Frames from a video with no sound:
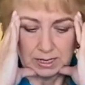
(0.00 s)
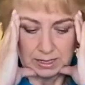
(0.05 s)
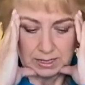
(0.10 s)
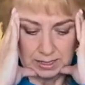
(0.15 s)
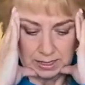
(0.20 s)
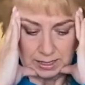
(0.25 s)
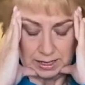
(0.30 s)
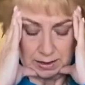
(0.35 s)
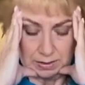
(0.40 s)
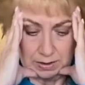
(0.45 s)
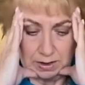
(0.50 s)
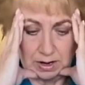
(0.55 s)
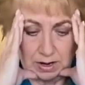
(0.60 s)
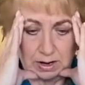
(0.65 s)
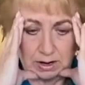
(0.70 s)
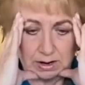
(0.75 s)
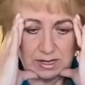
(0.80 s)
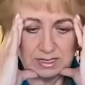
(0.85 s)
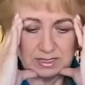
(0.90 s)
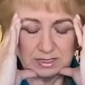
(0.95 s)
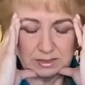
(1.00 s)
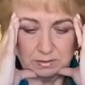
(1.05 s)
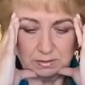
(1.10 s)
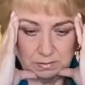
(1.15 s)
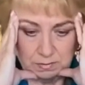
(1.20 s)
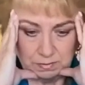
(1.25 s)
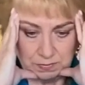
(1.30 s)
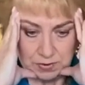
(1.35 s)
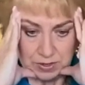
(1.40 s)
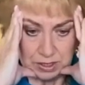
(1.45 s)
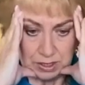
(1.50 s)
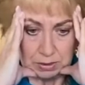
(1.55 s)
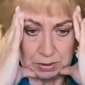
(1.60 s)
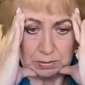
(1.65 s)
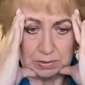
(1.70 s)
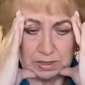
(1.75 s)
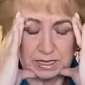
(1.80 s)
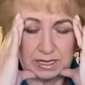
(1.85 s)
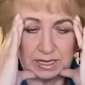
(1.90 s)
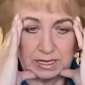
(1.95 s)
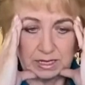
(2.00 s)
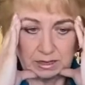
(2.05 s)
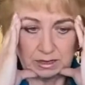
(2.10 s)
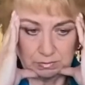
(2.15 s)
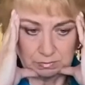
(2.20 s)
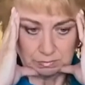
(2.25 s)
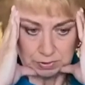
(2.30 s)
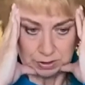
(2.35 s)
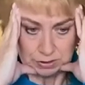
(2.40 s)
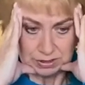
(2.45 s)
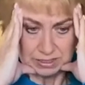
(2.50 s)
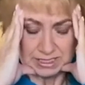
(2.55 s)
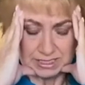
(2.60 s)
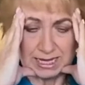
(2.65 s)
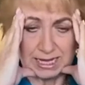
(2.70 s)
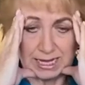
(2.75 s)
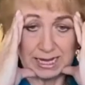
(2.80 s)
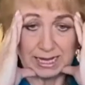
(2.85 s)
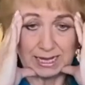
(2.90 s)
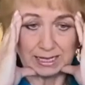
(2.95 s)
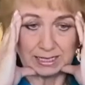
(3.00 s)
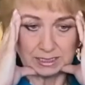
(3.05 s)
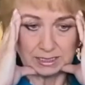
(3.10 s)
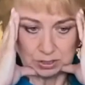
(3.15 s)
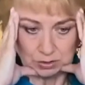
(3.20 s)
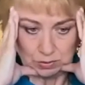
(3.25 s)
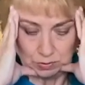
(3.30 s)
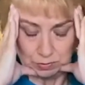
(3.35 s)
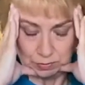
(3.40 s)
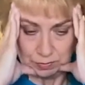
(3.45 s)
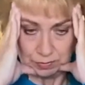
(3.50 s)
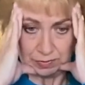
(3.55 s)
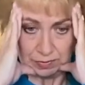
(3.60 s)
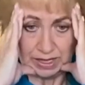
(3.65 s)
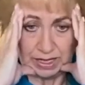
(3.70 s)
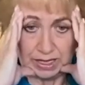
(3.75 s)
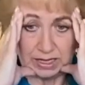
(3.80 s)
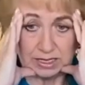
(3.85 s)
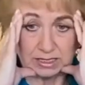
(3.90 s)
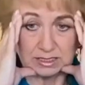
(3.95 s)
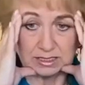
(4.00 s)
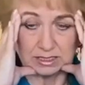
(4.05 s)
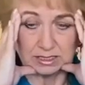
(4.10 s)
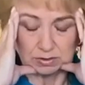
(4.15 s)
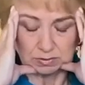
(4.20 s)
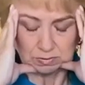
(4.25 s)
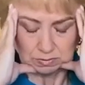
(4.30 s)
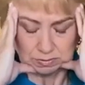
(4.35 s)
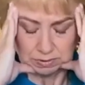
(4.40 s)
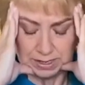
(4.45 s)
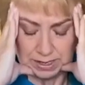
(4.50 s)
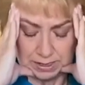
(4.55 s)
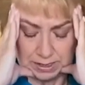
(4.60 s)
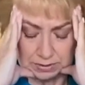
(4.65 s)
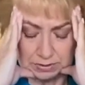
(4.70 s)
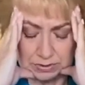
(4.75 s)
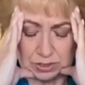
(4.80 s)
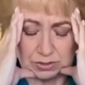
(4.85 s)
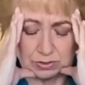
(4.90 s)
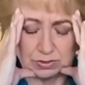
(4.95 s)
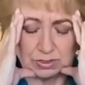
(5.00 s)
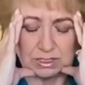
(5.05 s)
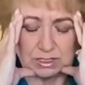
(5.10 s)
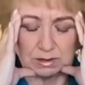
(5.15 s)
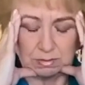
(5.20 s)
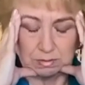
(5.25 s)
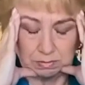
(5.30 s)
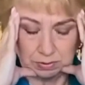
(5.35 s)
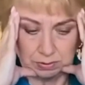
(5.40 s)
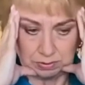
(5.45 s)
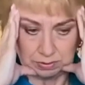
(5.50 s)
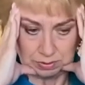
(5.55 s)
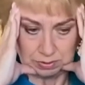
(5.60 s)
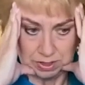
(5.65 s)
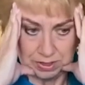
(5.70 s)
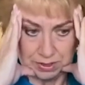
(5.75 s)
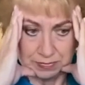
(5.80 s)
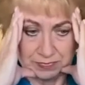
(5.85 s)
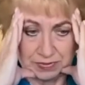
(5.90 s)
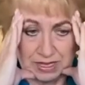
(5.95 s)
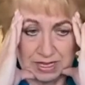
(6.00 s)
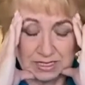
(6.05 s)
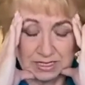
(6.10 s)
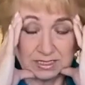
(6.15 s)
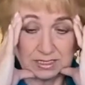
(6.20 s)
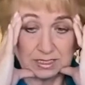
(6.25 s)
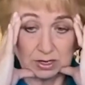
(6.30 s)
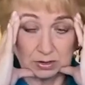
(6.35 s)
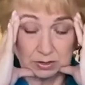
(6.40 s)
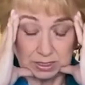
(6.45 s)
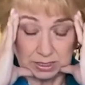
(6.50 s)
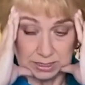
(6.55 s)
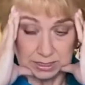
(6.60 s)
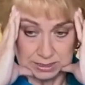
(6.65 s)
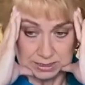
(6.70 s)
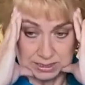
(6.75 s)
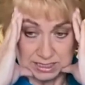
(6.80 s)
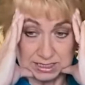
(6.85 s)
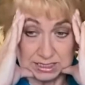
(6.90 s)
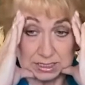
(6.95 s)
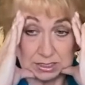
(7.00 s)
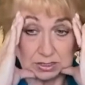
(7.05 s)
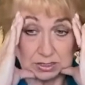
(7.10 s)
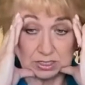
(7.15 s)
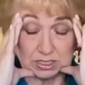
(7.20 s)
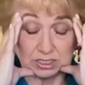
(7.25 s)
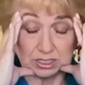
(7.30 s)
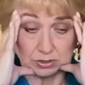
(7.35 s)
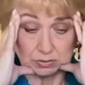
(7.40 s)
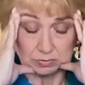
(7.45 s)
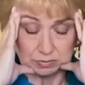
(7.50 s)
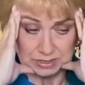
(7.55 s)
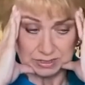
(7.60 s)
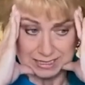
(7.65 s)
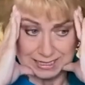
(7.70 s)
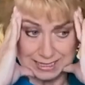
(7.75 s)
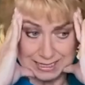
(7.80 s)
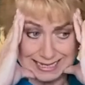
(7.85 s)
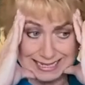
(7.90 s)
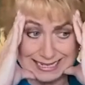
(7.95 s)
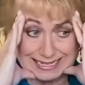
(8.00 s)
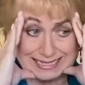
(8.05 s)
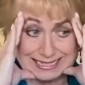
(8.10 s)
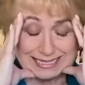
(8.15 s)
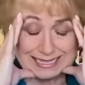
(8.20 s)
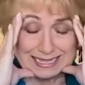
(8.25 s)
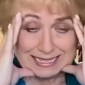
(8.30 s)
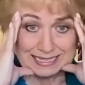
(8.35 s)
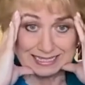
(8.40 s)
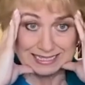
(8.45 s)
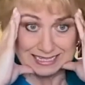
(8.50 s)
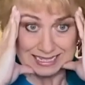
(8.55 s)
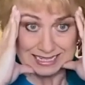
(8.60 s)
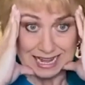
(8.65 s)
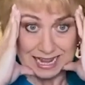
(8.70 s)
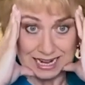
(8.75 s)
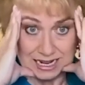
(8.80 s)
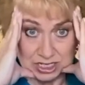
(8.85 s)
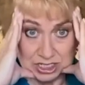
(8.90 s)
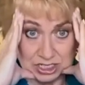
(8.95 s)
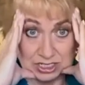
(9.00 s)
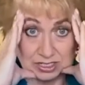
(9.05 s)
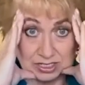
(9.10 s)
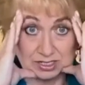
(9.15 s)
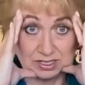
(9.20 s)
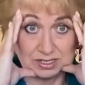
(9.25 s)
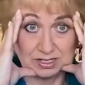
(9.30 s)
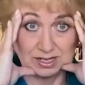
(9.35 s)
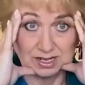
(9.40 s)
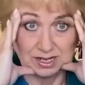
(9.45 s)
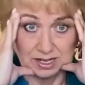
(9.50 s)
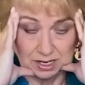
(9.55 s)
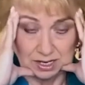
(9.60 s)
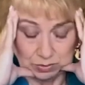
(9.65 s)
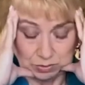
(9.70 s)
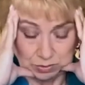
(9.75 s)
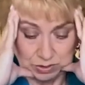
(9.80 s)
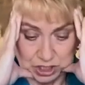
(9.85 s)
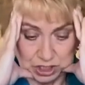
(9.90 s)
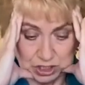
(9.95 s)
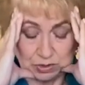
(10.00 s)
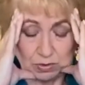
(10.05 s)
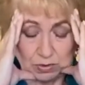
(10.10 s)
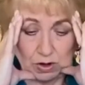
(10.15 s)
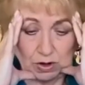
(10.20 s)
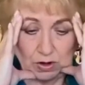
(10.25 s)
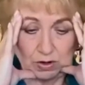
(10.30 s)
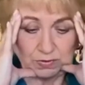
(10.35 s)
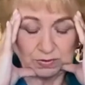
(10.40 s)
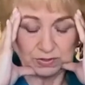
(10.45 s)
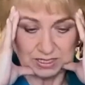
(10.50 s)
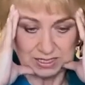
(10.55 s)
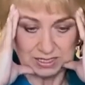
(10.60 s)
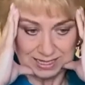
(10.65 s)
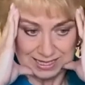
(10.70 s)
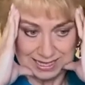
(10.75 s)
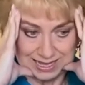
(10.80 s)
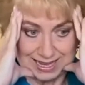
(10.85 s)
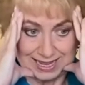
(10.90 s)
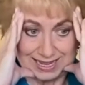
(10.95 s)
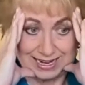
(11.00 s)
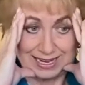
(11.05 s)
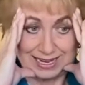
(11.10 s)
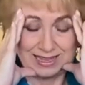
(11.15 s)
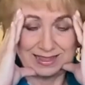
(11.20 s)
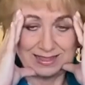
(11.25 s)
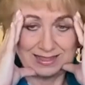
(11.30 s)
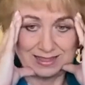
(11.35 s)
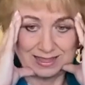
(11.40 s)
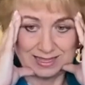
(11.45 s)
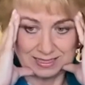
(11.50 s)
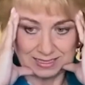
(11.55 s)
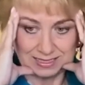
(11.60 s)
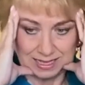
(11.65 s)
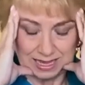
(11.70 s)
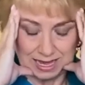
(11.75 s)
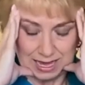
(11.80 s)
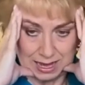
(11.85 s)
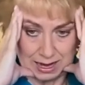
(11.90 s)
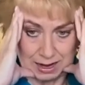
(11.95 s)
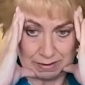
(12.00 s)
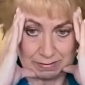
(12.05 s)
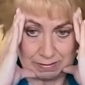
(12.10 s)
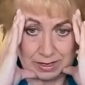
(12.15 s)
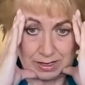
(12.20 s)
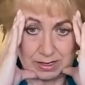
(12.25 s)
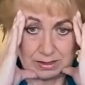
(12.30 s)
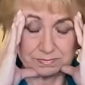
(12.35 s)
And nice and firmly rotate your fingers around your temple so that it starts to release that tension which you often get in this area.